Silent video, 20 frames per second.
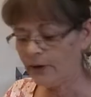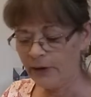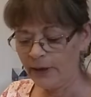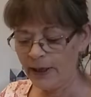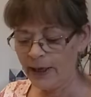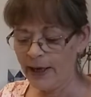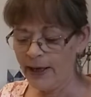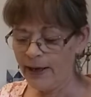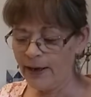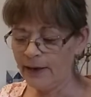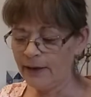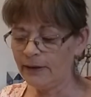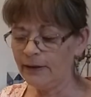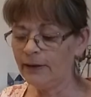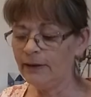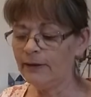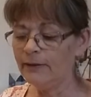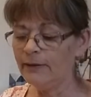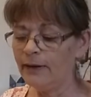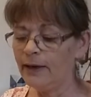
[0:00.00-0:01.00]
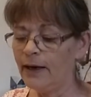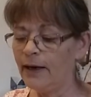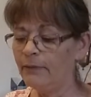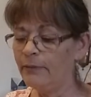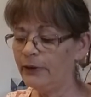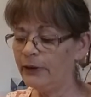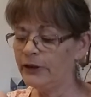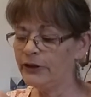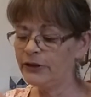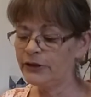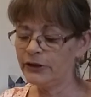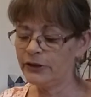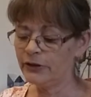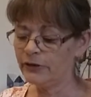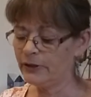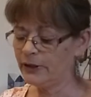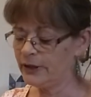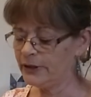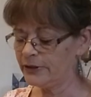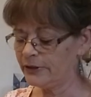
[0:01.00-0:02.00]
And I'm pretty sure
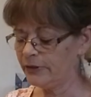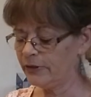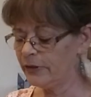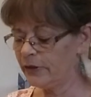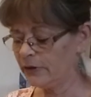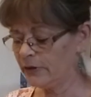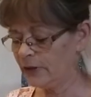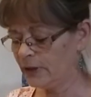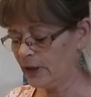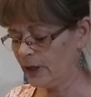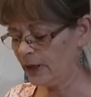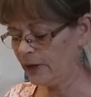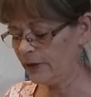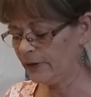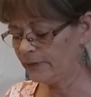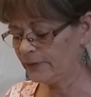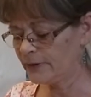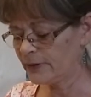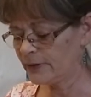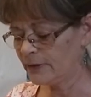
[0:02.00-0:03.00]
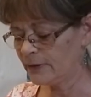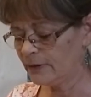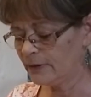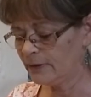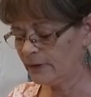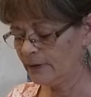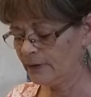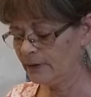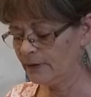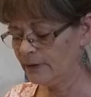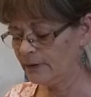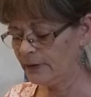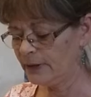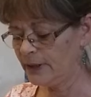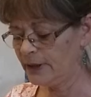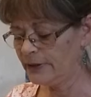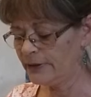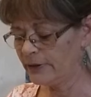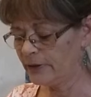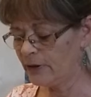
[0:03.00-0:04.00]
these are their gloves.
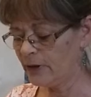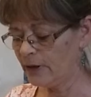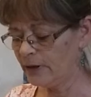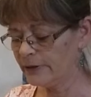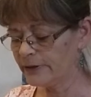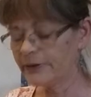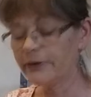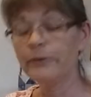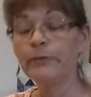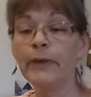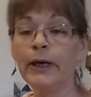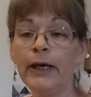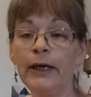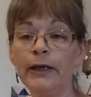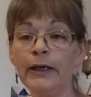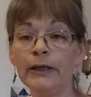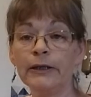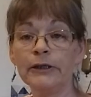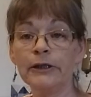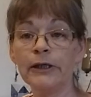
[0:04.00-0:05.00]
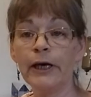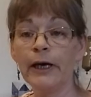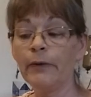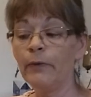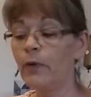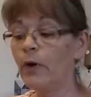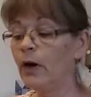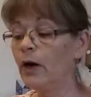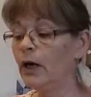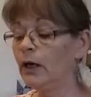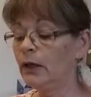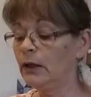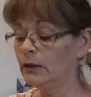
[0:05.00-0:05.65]
These are also made in Taiwan.